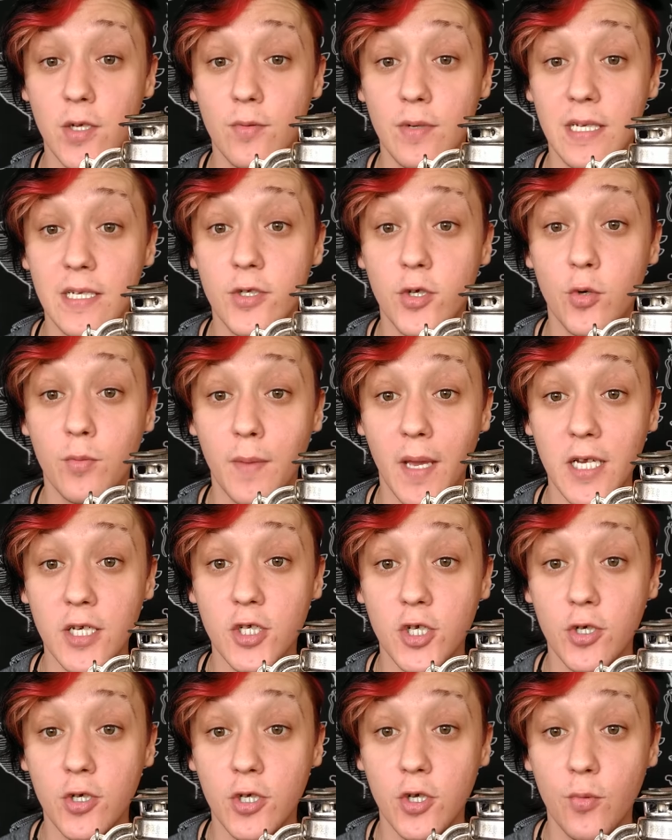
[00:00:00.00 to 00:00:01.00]
you need to make
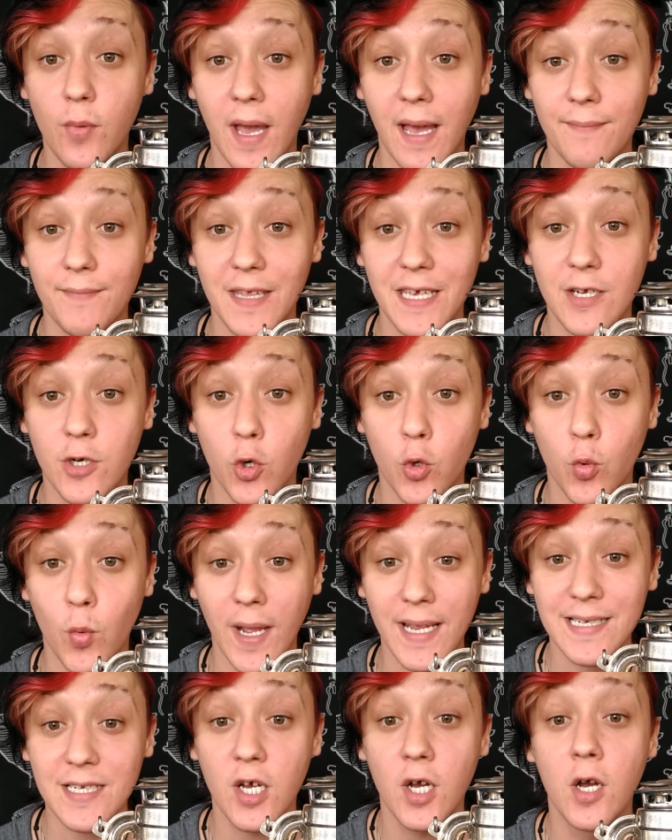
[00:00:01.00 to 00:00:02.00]
sure you have the
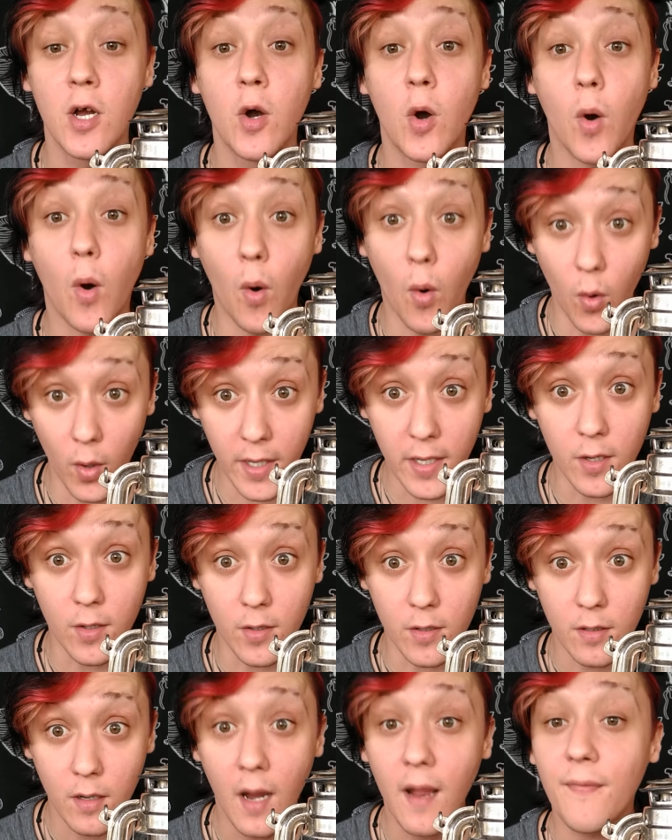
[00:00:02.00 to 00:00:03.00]
correct
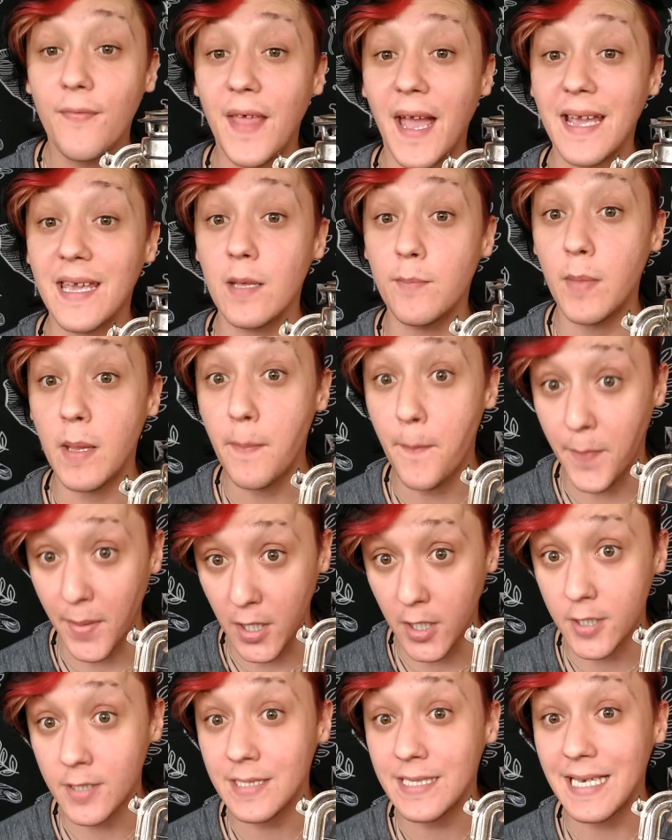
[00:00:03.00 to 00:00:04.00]
oil that can be
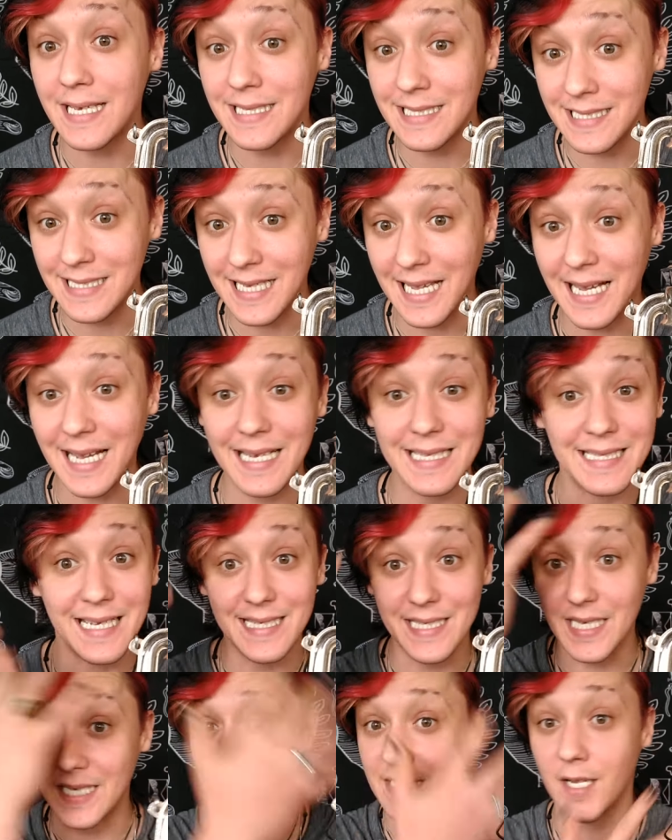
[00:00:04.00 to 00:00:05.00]
burned inside
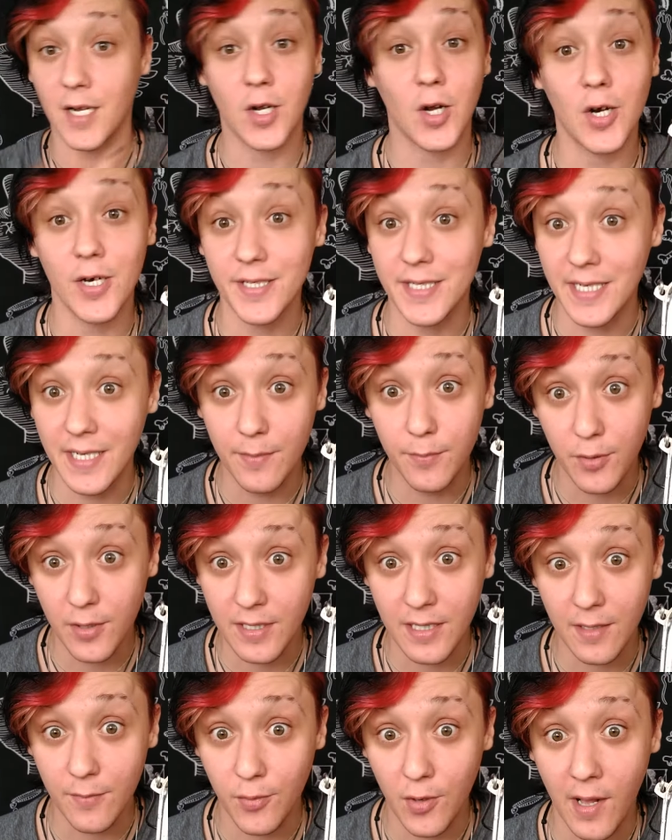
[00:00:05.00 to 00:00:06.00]
that does not cause any
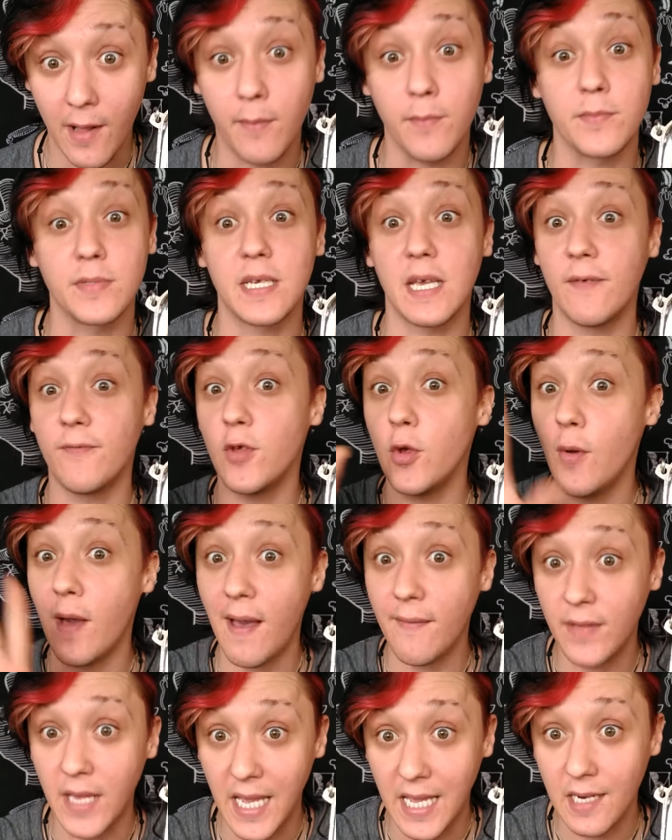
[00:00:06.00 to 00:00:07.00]
breathing problems. If you
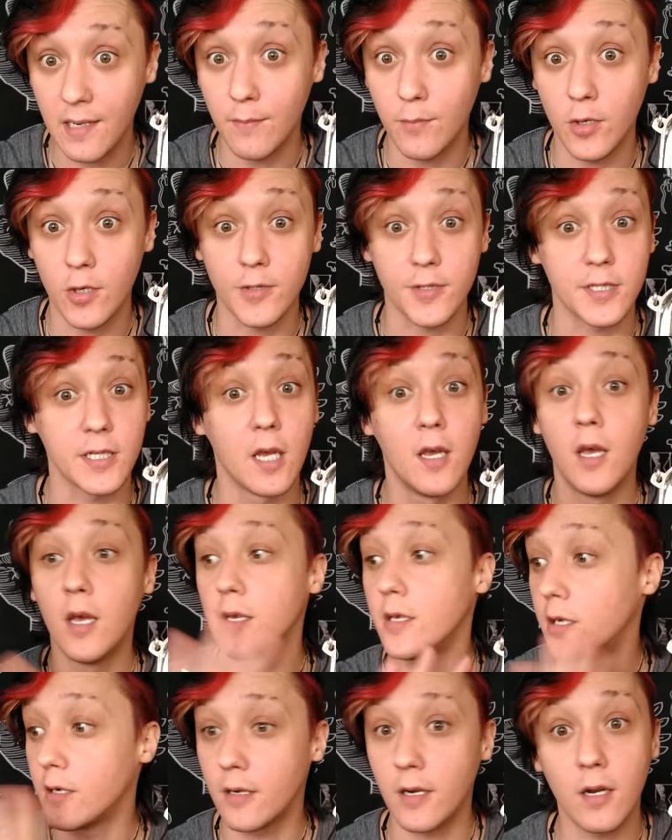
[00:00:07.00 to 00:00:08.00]
have animals,
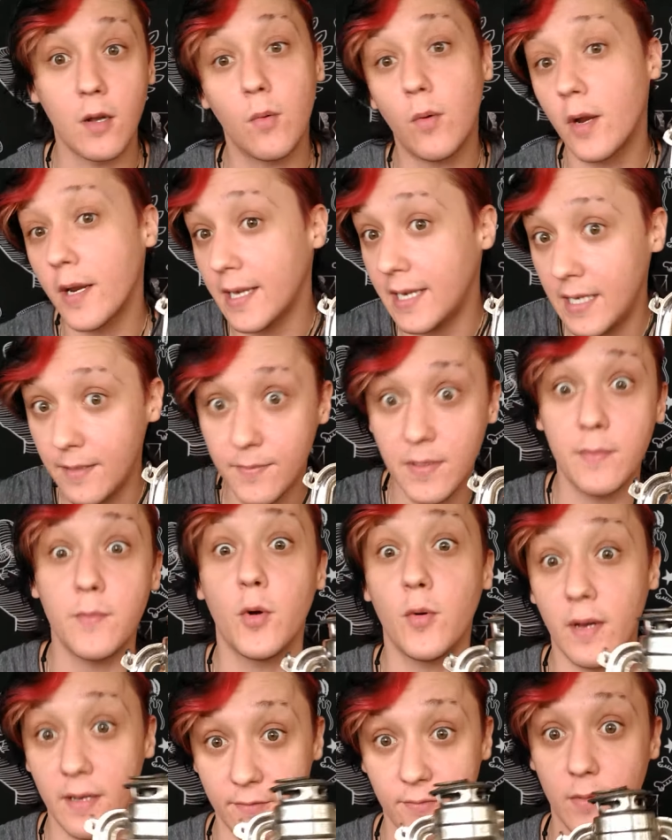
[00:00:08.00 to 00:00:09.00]
you're going to want to keep them
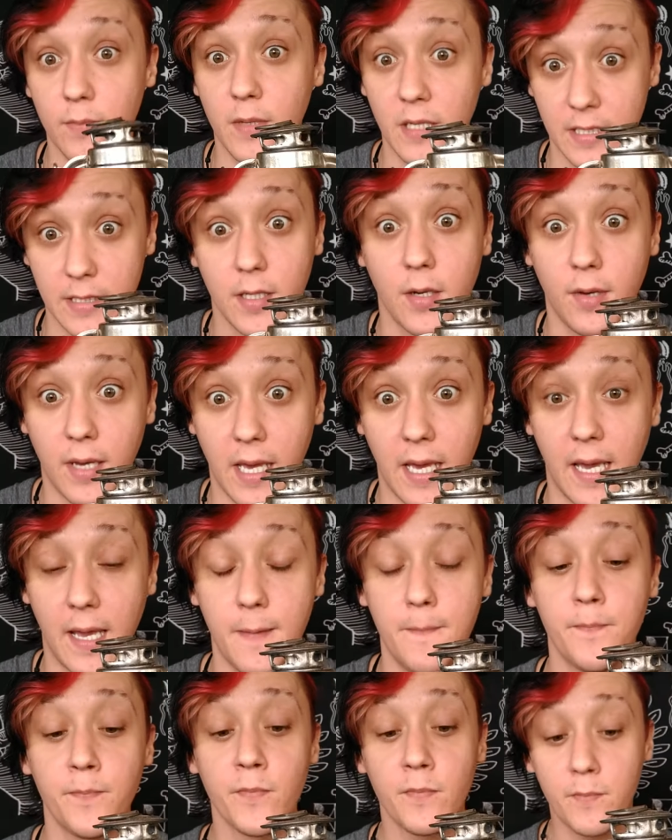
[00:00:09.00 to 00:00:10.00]
away from this,
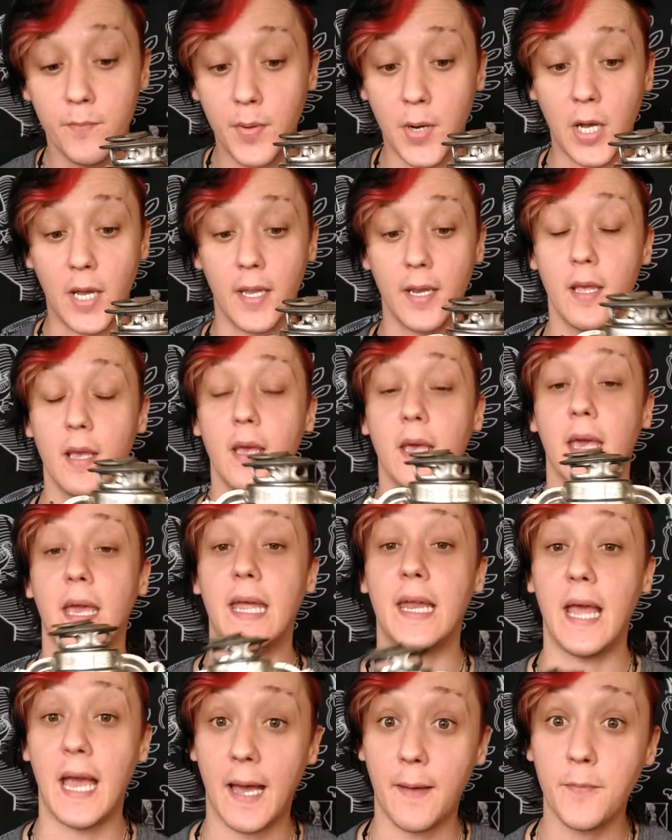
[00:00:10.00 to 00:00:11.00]
okay? But
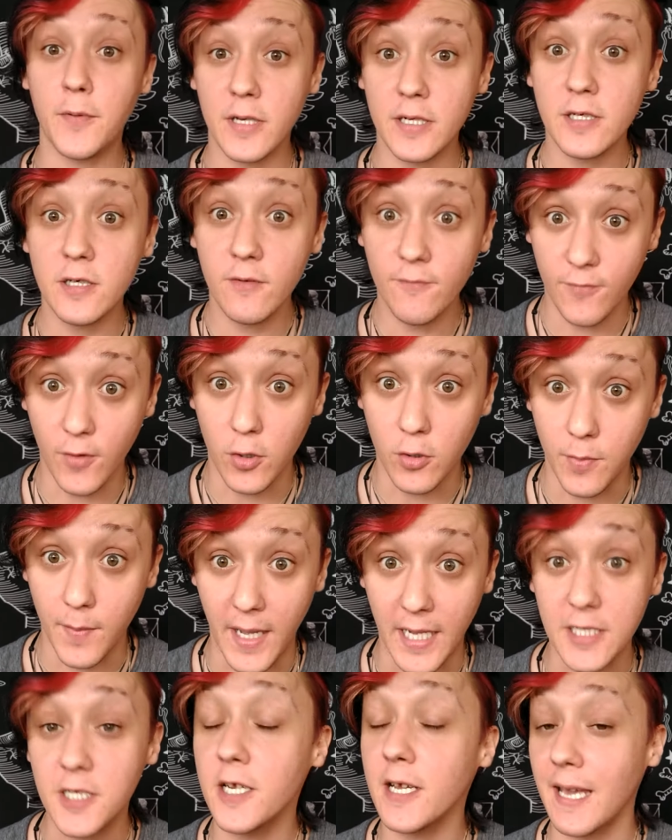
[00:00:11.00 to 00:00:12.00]
in Appalachian folk
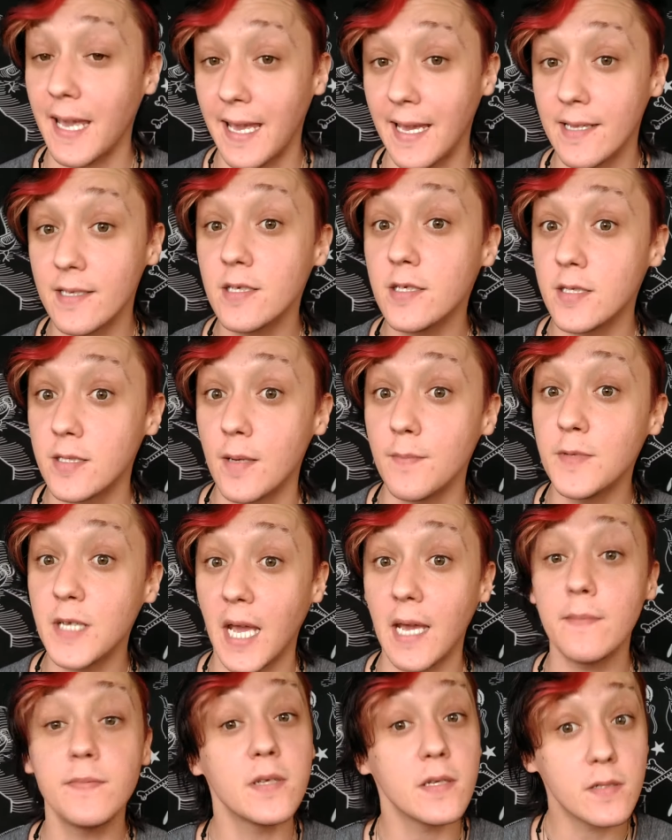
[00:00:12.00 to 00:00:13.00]
magic and some
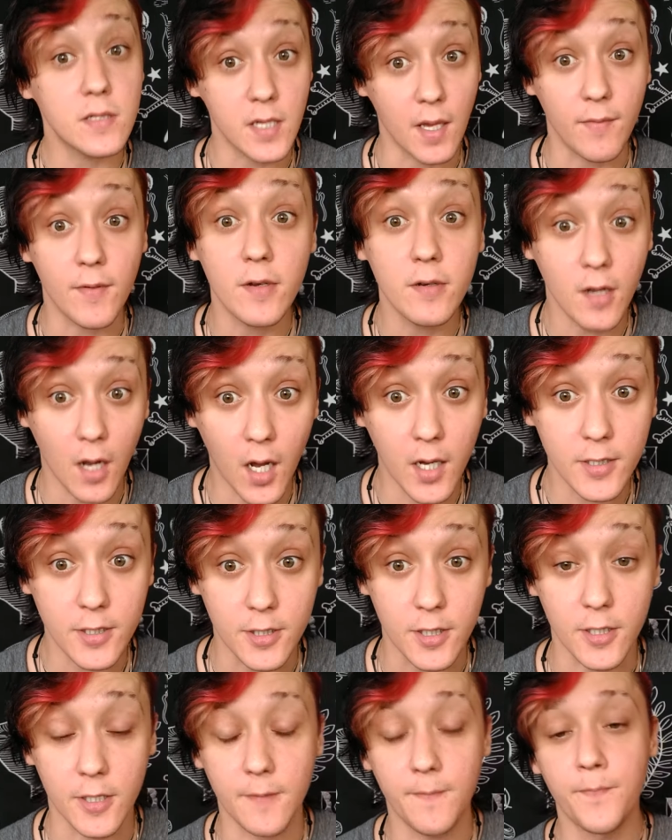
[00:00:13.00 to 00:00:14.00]
types of Southern
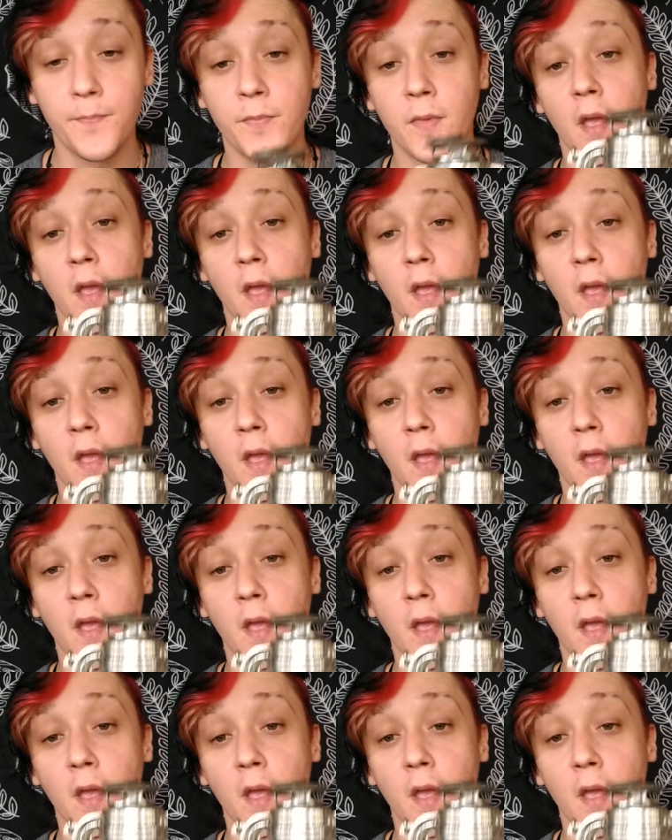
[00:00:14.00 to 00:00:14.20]
conjure,